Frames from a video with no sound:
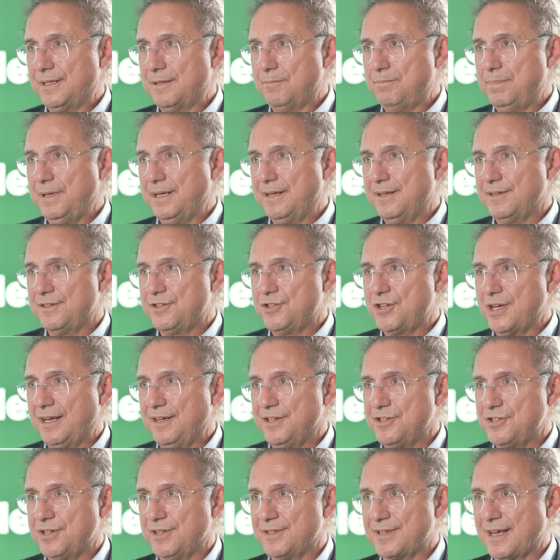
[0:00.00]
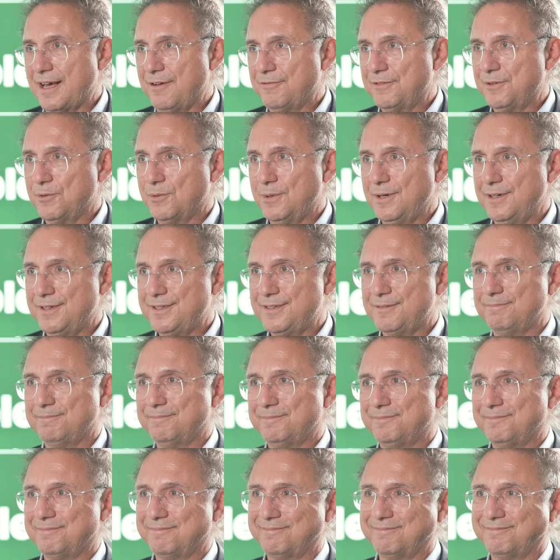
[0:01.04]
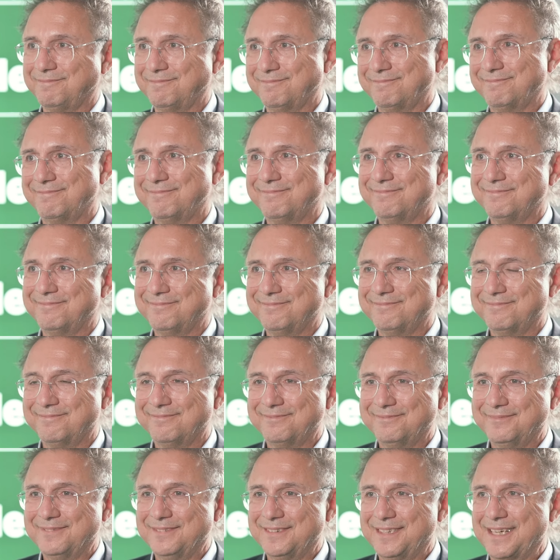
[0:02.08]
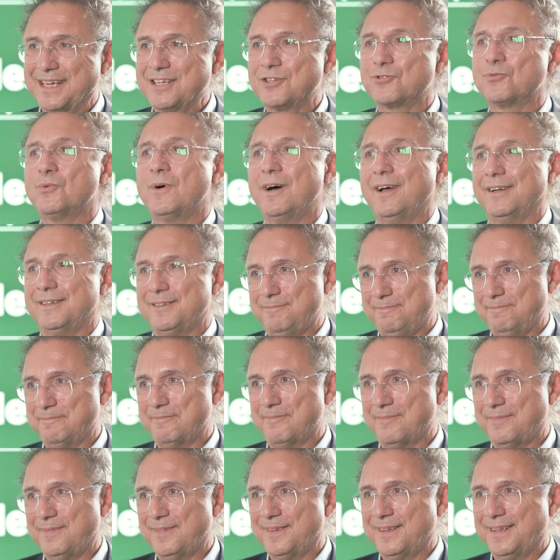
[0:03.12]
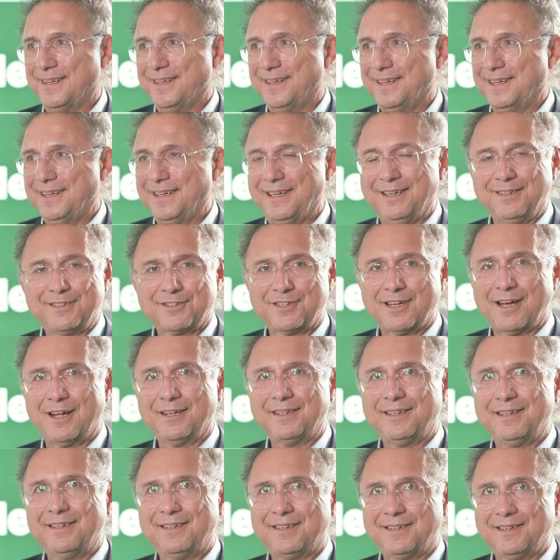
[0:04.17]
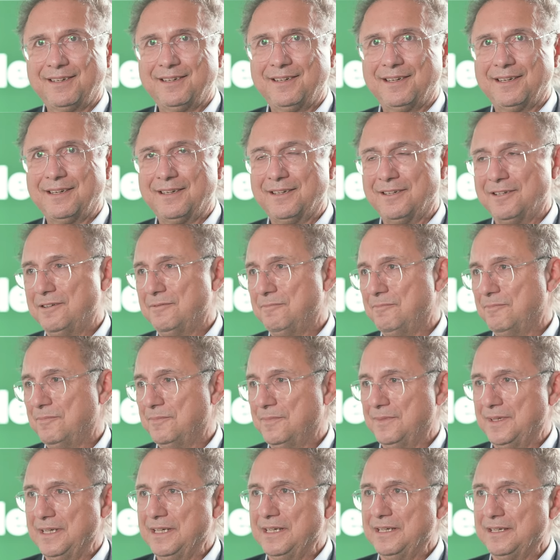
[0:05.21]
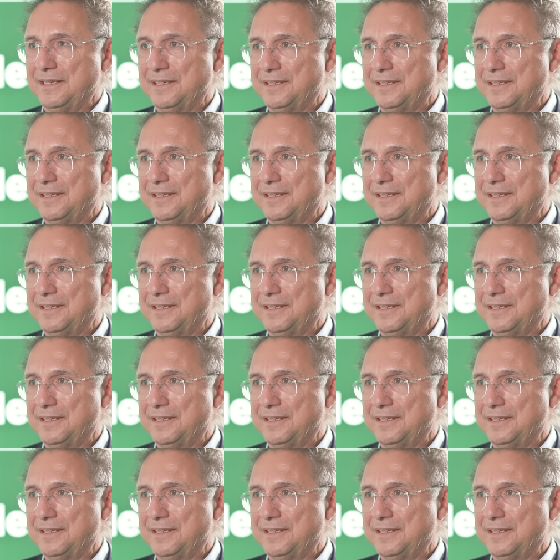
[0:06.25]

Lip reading: the biggest challenge is afterwards? Guess what? It's not the